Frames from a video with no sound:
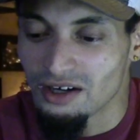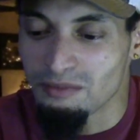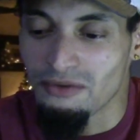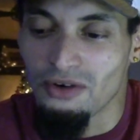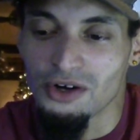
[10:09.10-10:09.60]

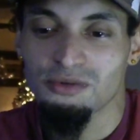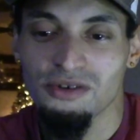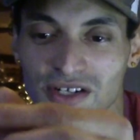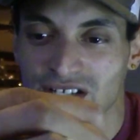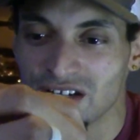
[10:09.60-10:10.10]
I've always
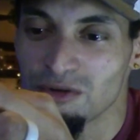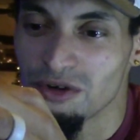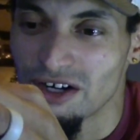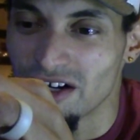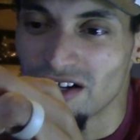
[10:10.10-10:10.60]
wanted to see
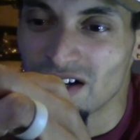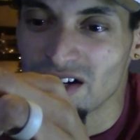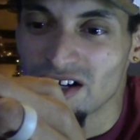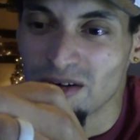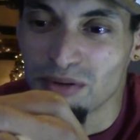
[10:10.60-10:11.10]
what
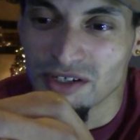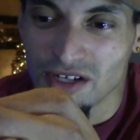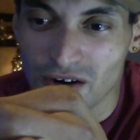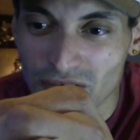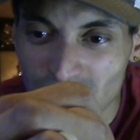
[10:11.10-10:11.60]
a
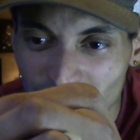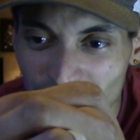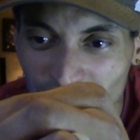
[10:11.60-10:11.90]
preserved